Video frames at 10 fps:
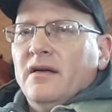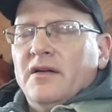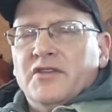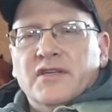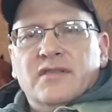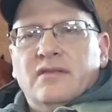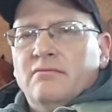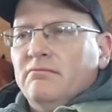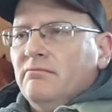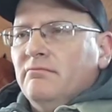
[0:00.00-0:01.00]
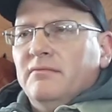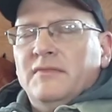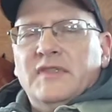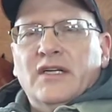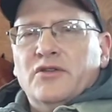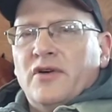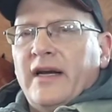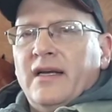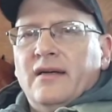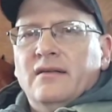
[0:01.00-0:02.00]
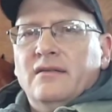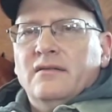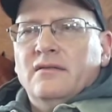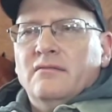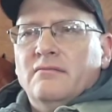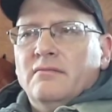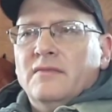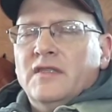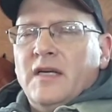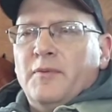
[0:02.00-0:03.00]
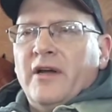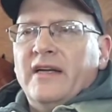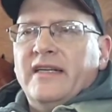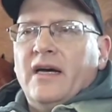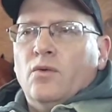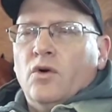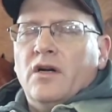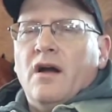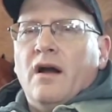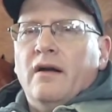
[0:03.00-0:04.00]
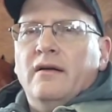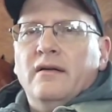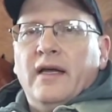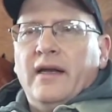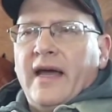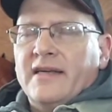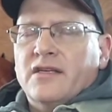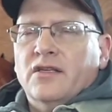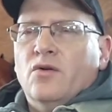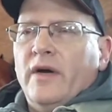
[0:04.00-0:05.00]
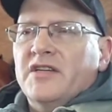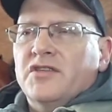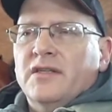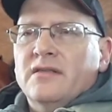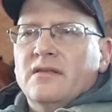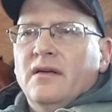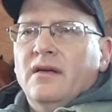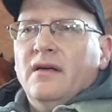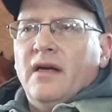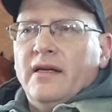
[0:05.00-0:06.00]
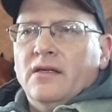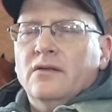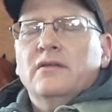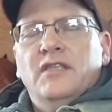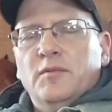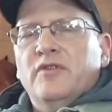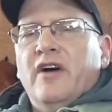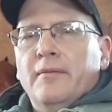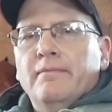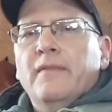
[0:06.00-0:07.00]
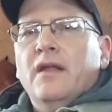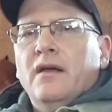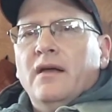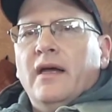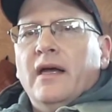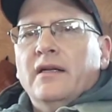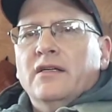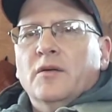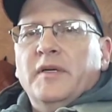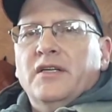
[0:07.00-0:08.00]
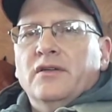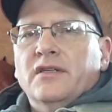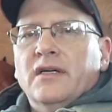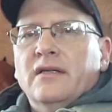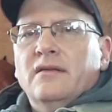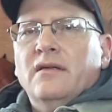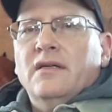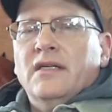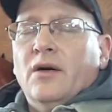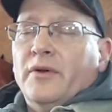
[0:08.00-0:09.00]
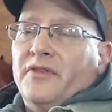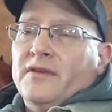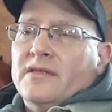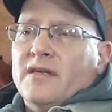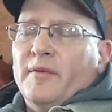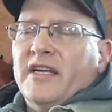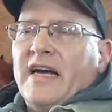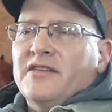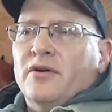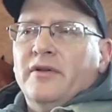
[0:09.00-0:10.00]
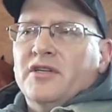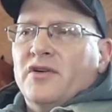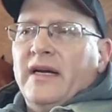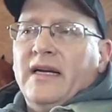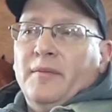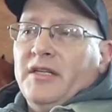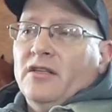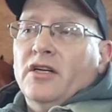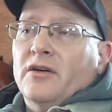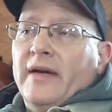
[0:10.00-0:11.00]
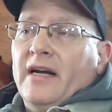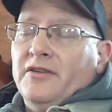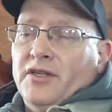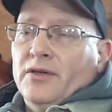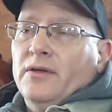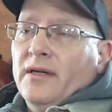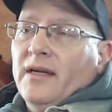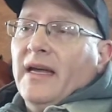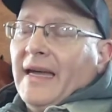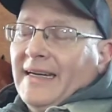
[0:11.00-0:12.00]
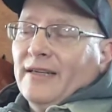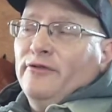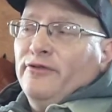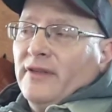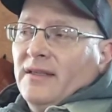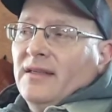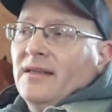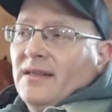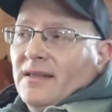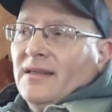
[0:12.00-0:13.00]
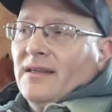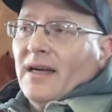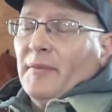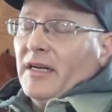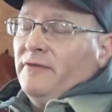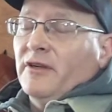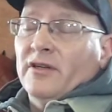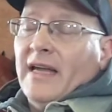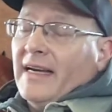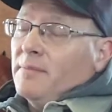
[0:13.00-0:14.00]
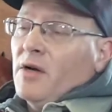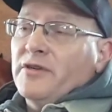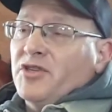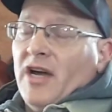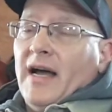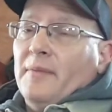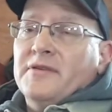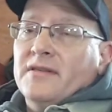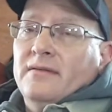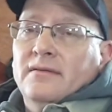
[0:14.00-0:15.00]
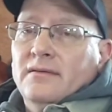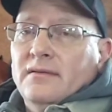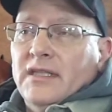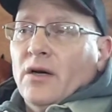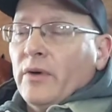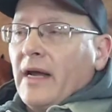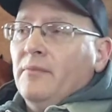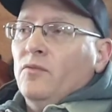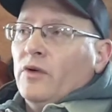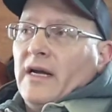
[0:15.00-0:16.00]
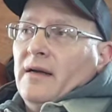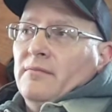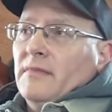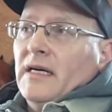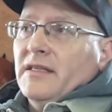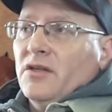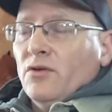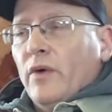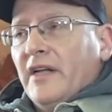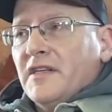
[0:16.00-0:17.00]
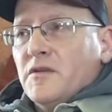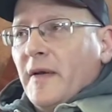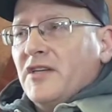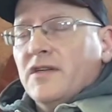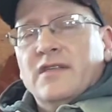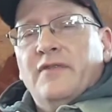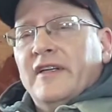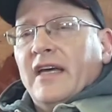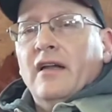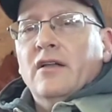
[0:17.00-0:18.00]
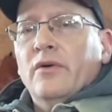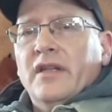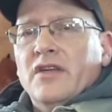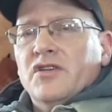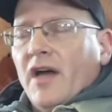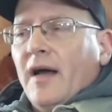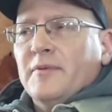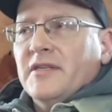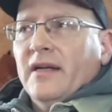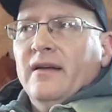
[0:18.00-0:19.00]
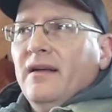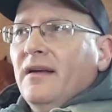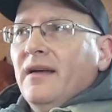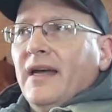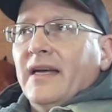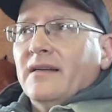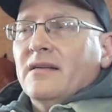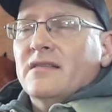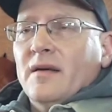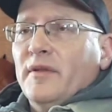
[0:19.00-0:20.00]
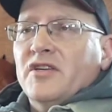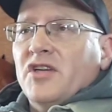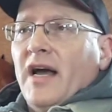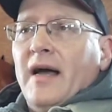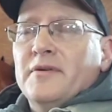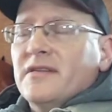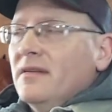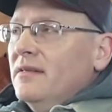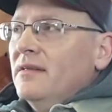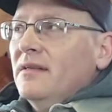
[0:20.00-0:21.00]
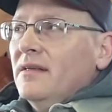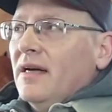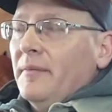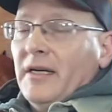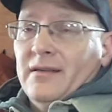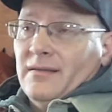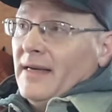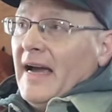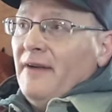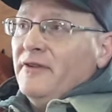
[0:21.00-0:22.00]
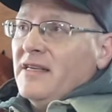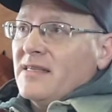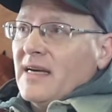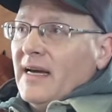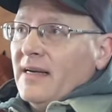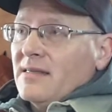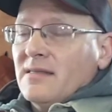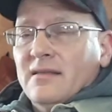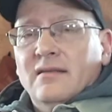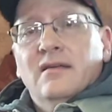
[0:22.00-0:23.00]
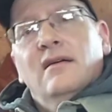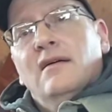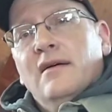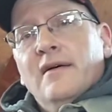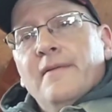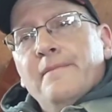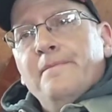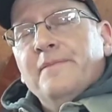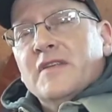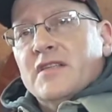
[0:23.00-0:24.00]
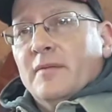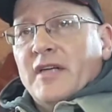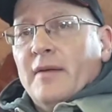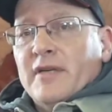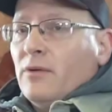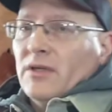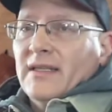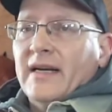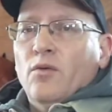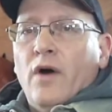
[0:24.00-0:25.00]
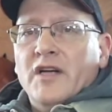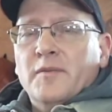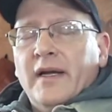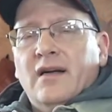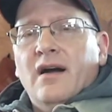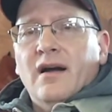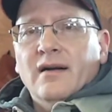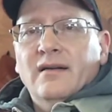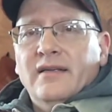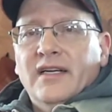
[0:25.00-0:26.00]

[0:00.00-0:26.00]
Just, try to keep your head down, work hard, and ask good questions, and you'll move up, and you'll be doing good. With some of the guys that are in the trade, you look around you, and if you're like most shops, when I'm doing weld inspection and stuff like that, I'll go into these shops, and some of the shops, half of these guys, sometimes I wouldn't let them wash my car,